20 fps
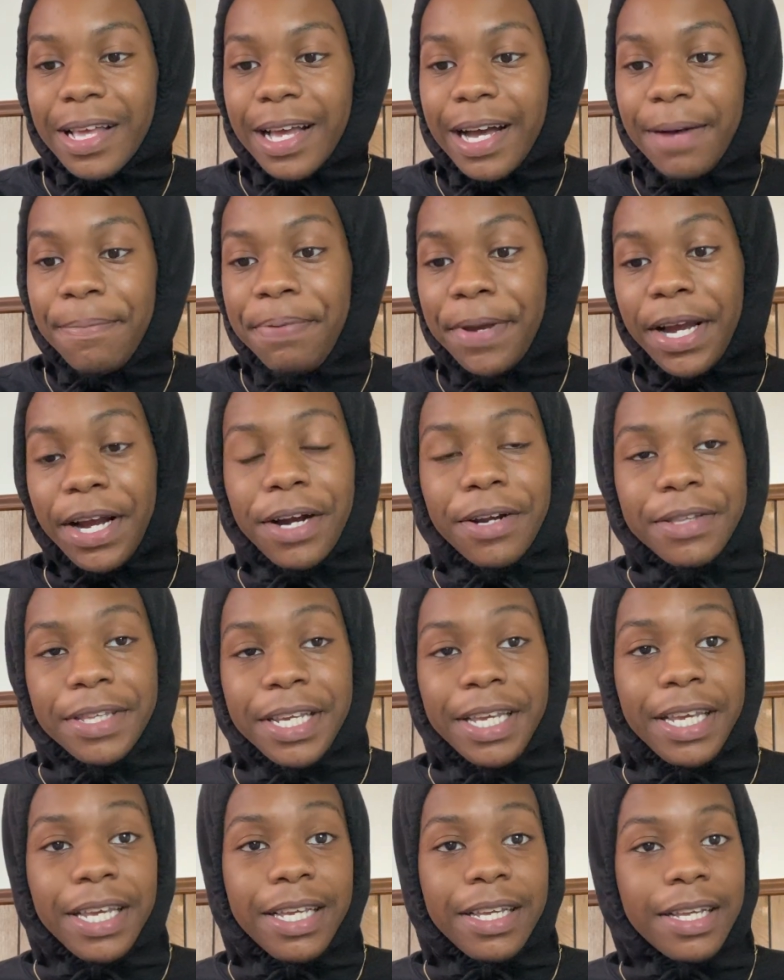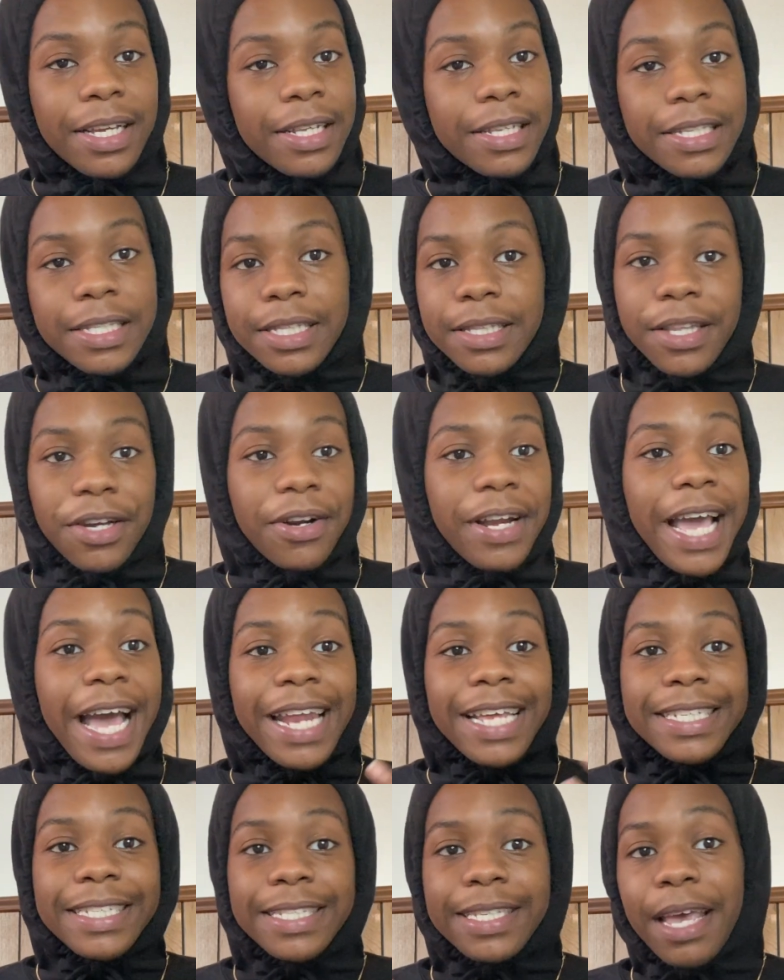Apparently, they're
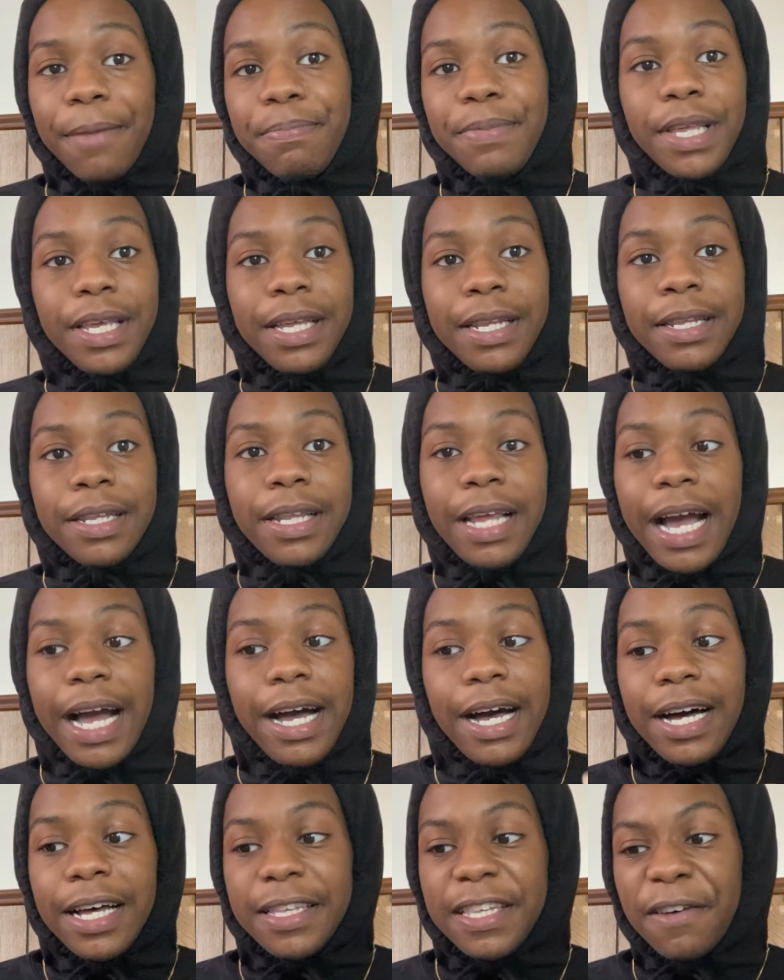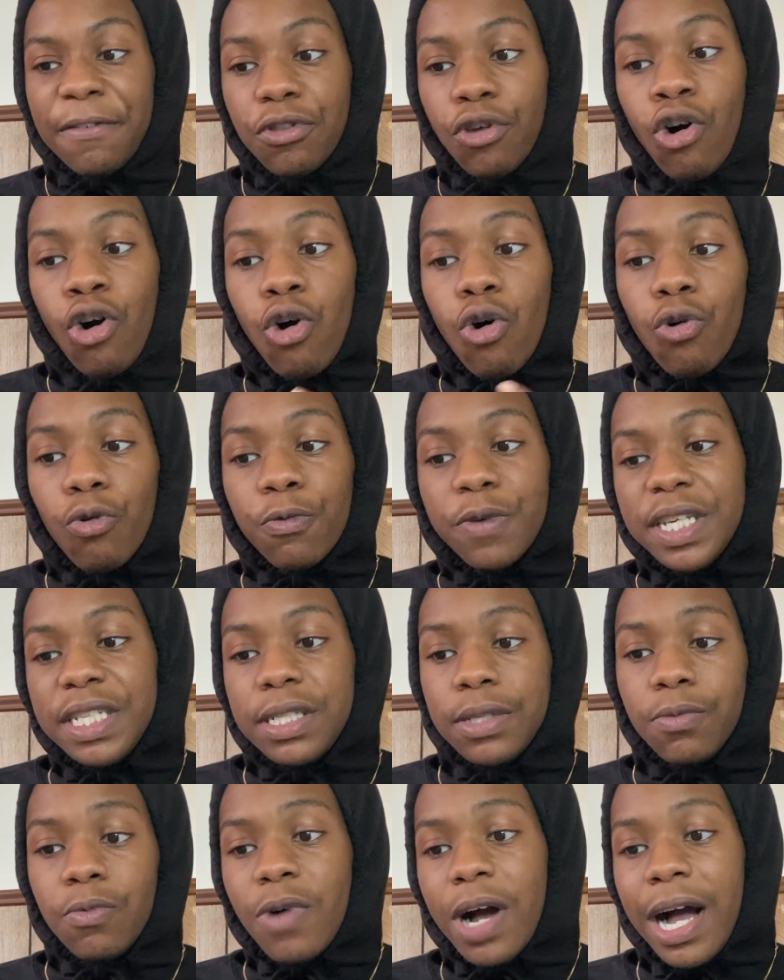not accepting the whole
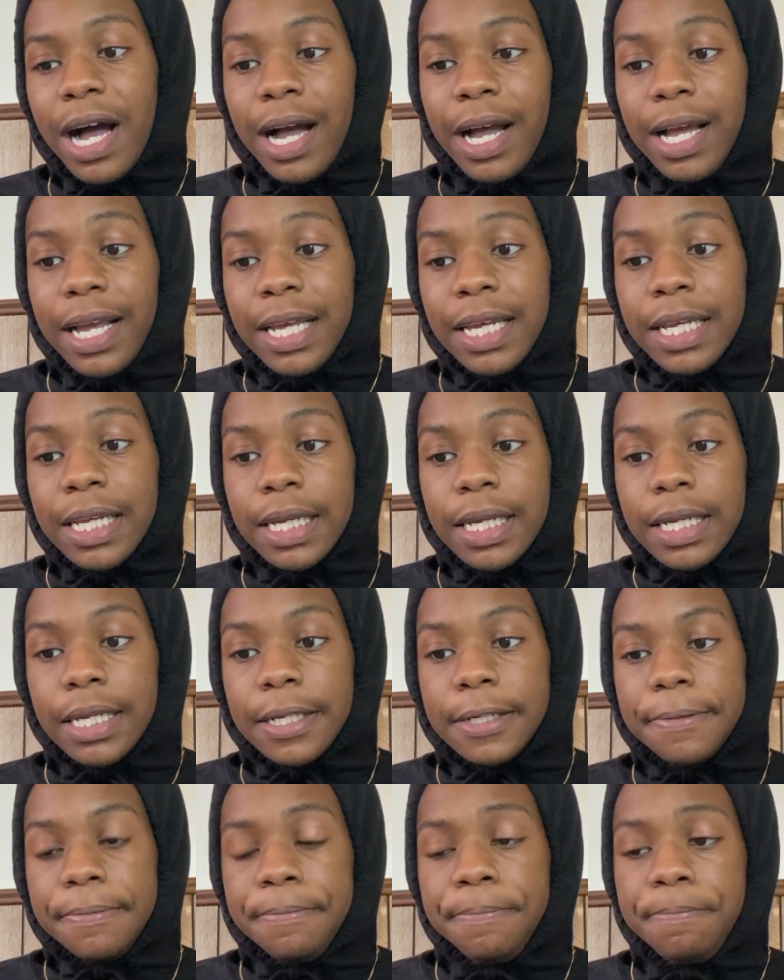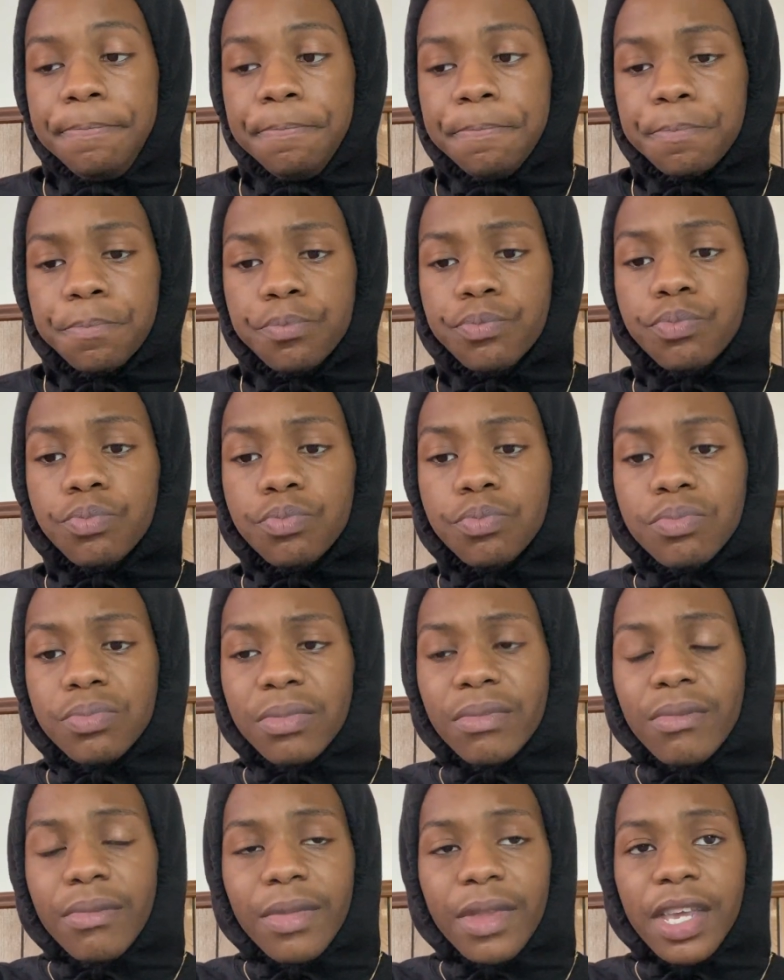reason why
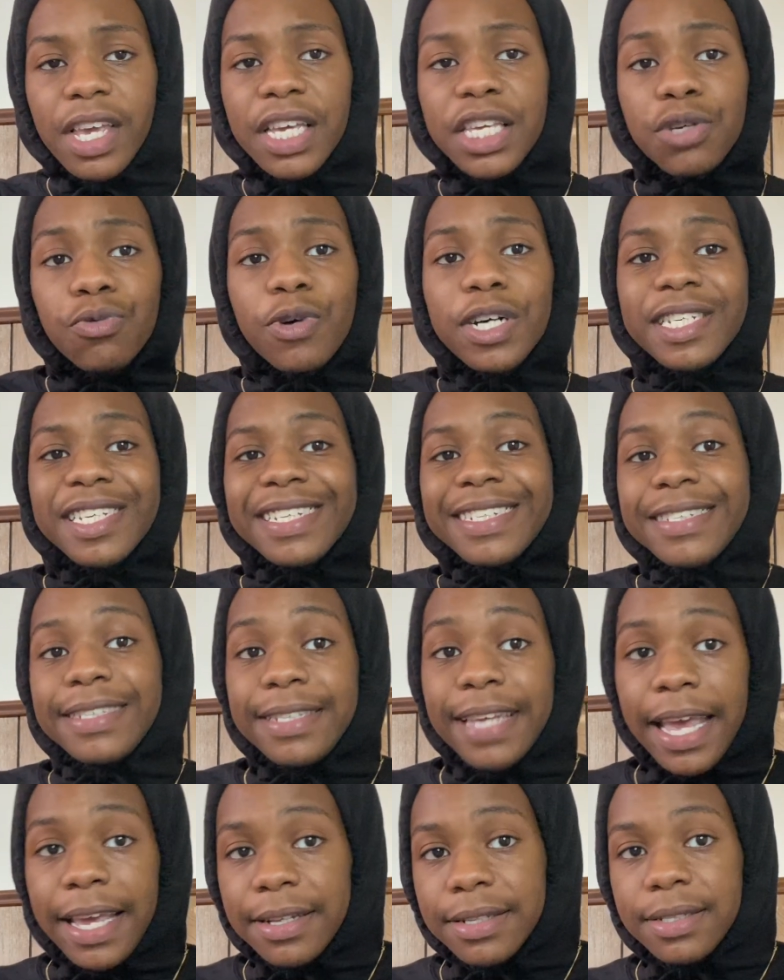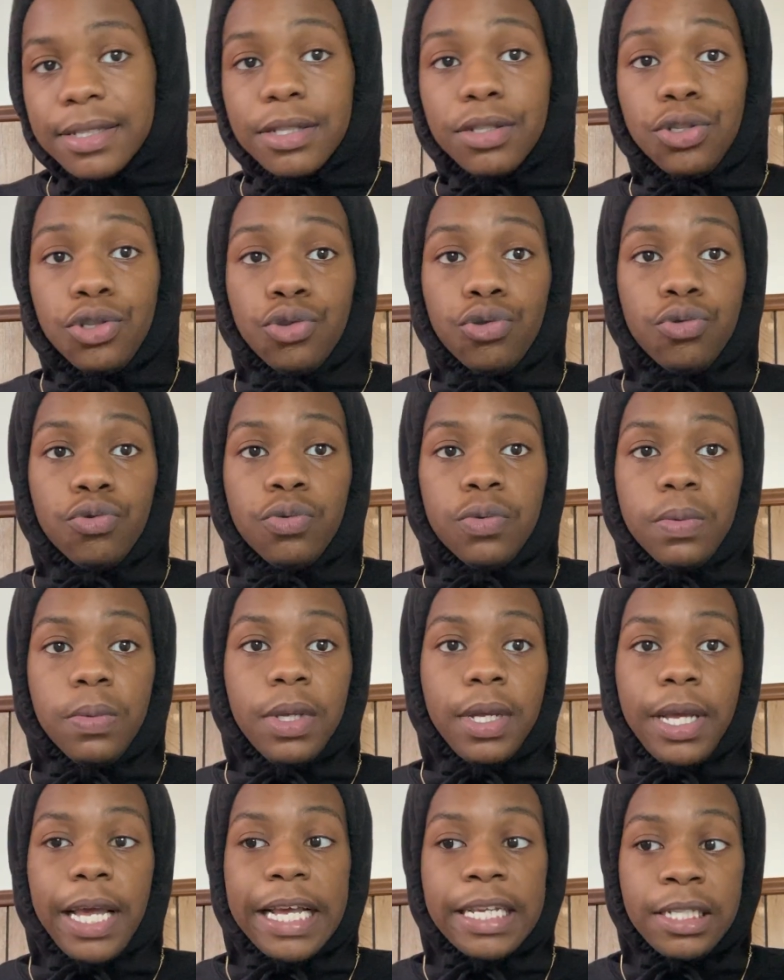he wasn't set to do
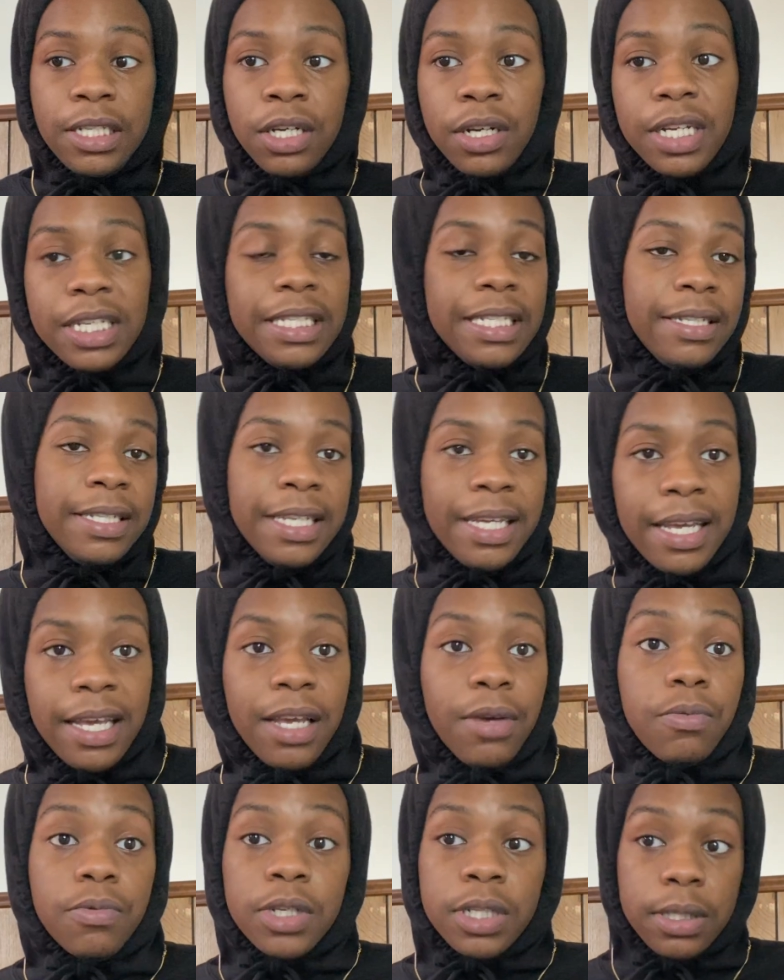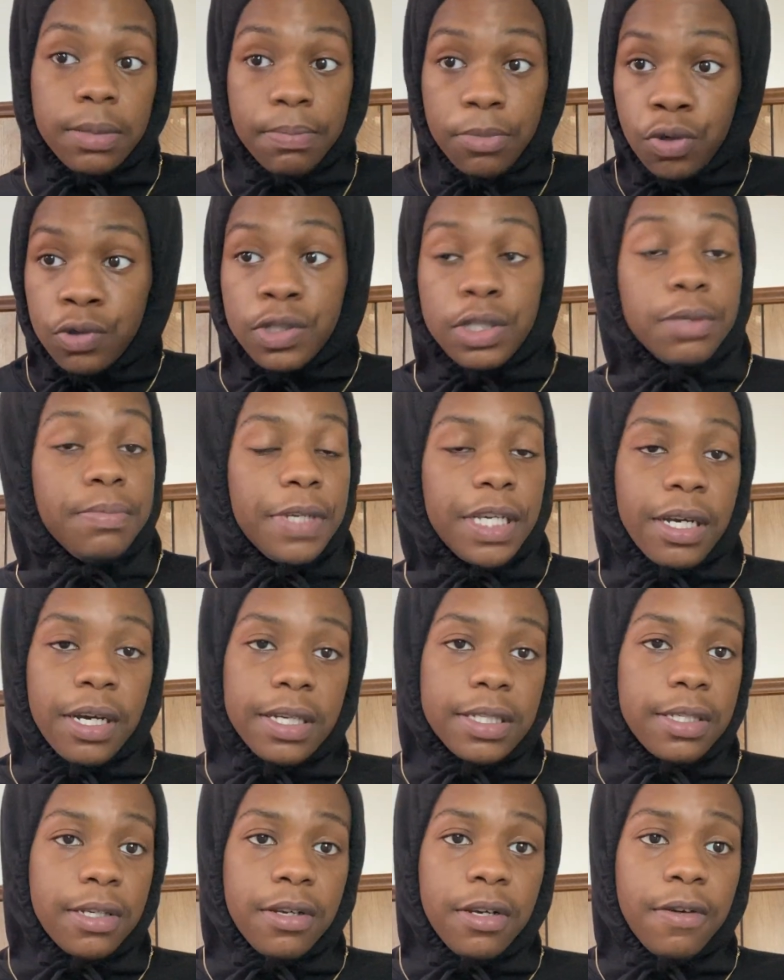as good as he did was mostly
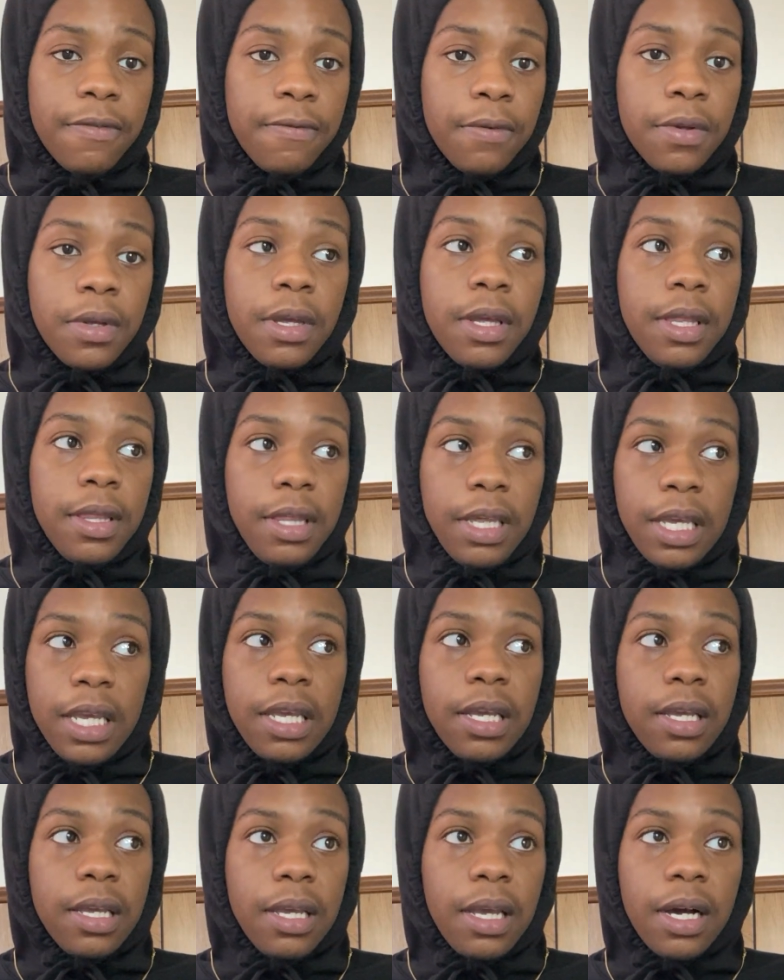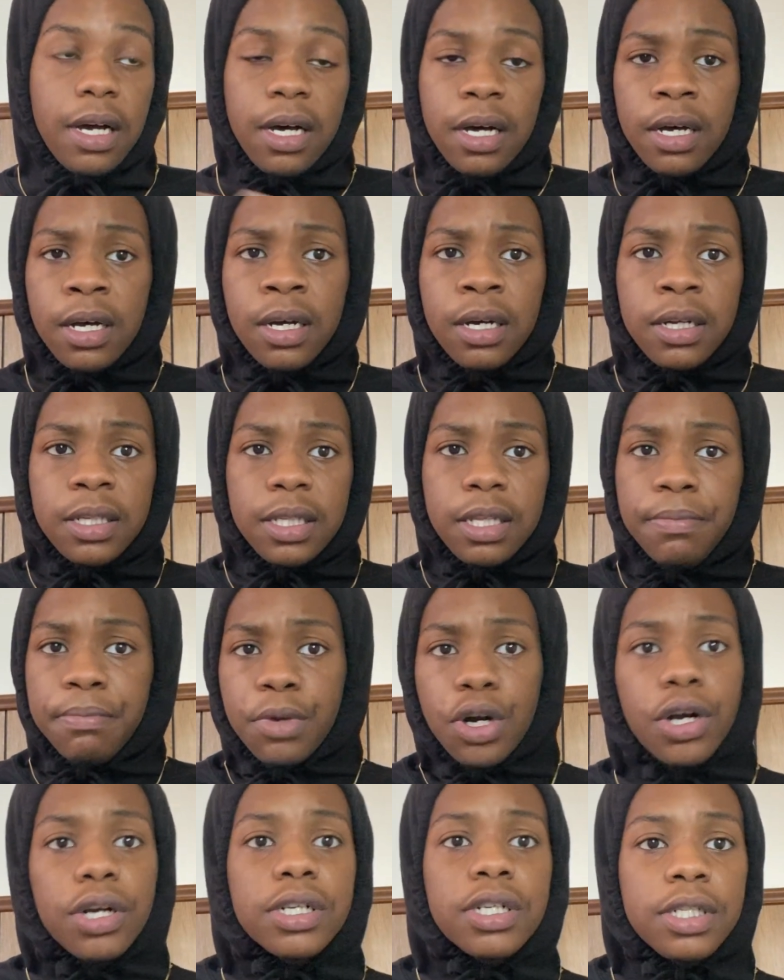because of the
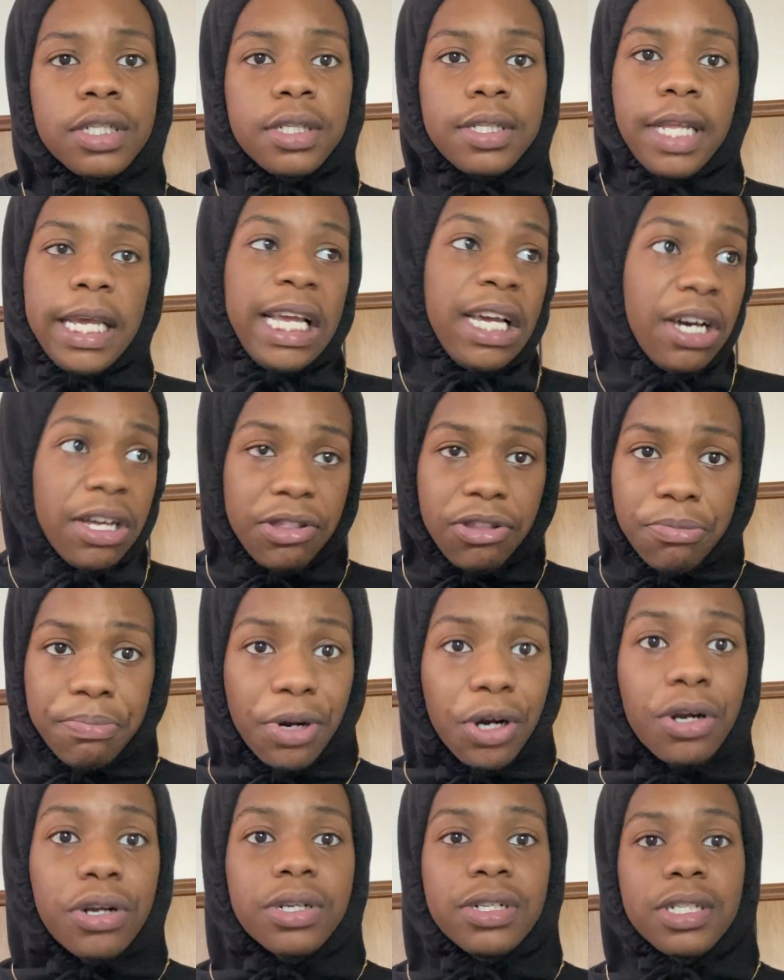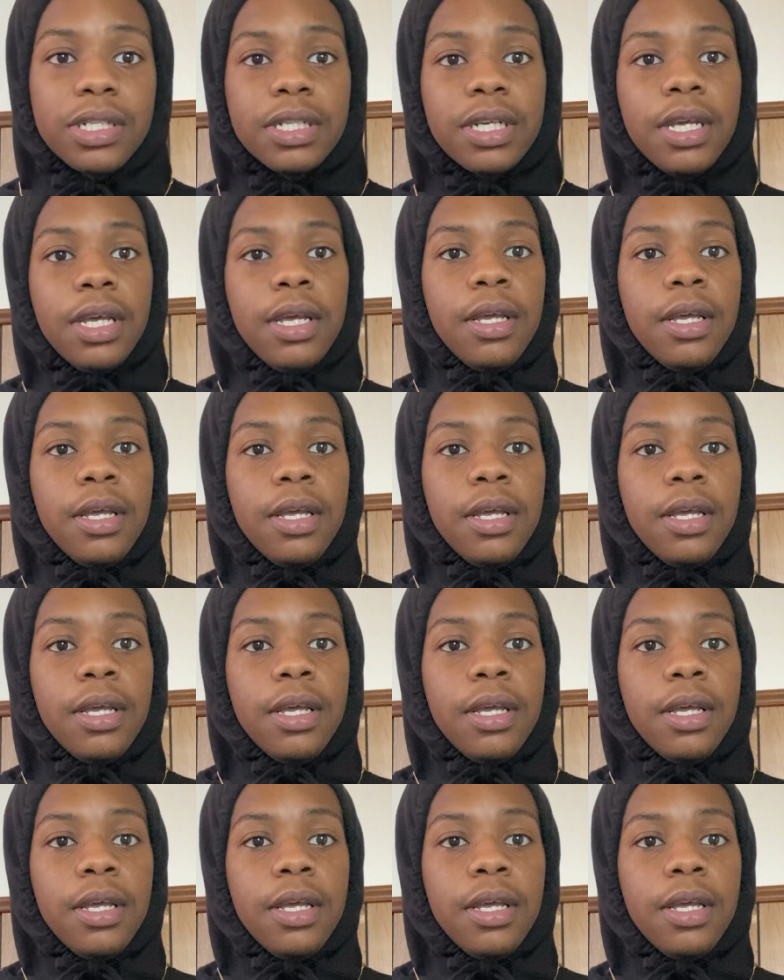merch. They cut the merch.